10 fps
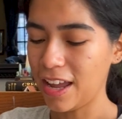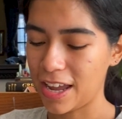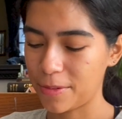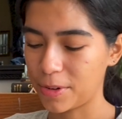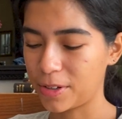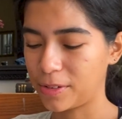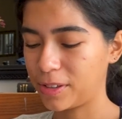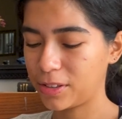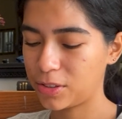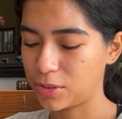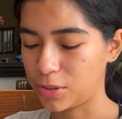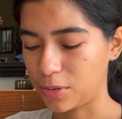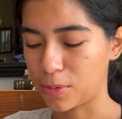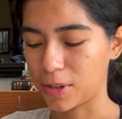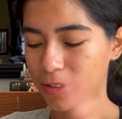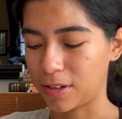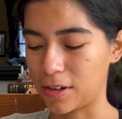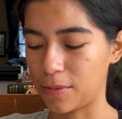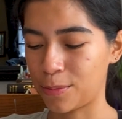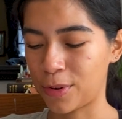and we're going to work
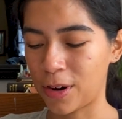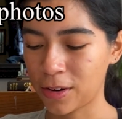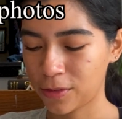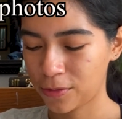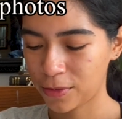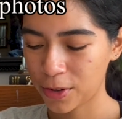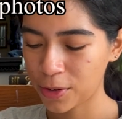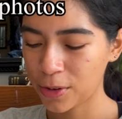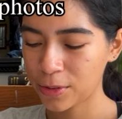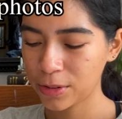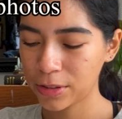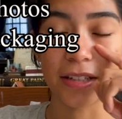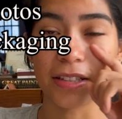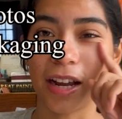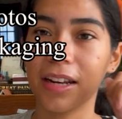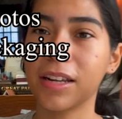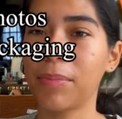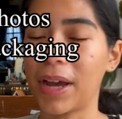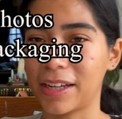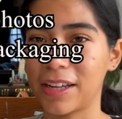on product photos, designing
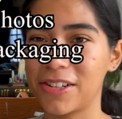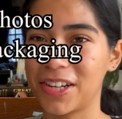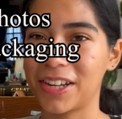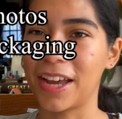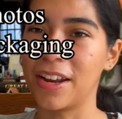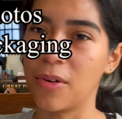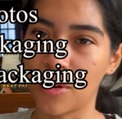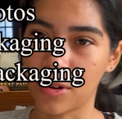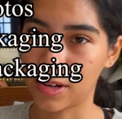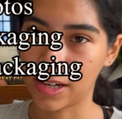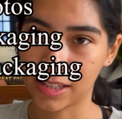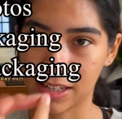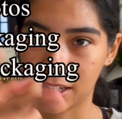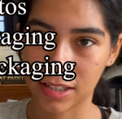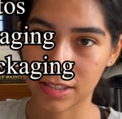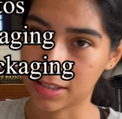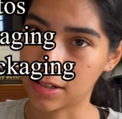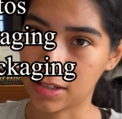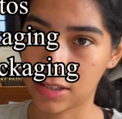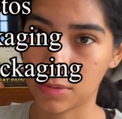packaging and ordering the
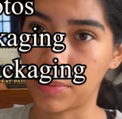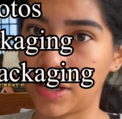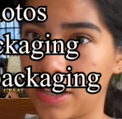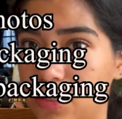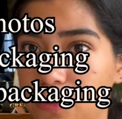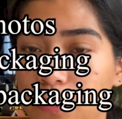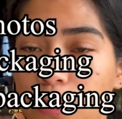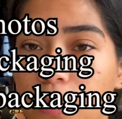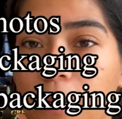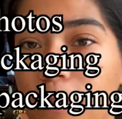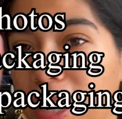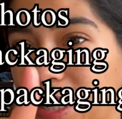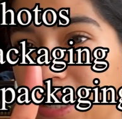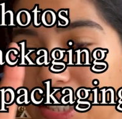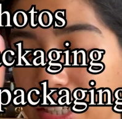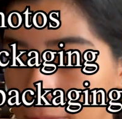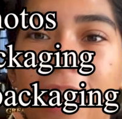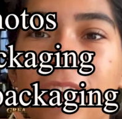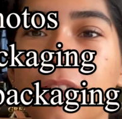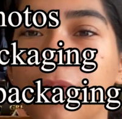necessary supplies for packaging,
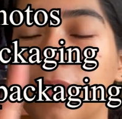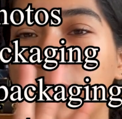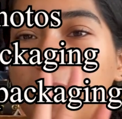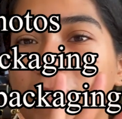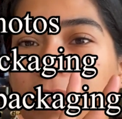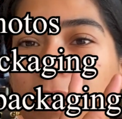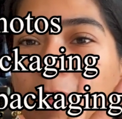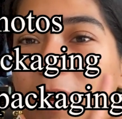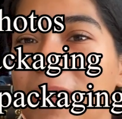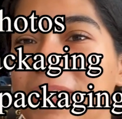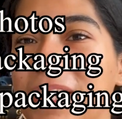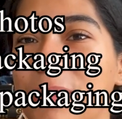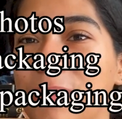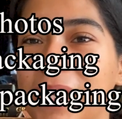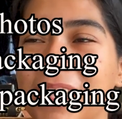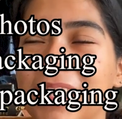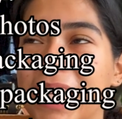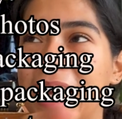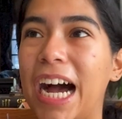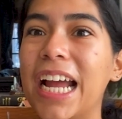and filming some content because
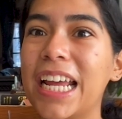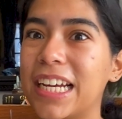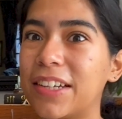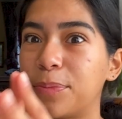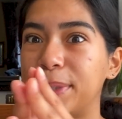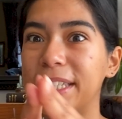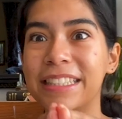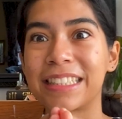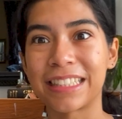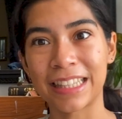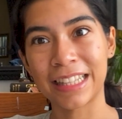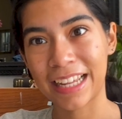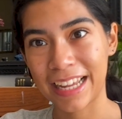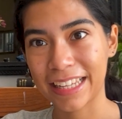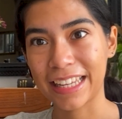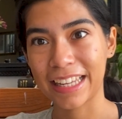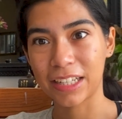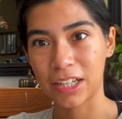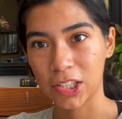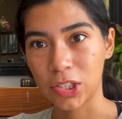I have been
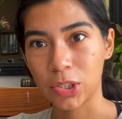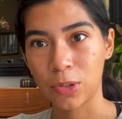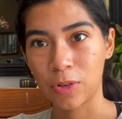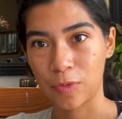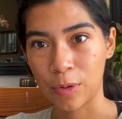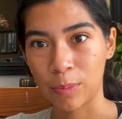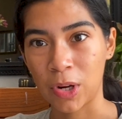slacking on the short form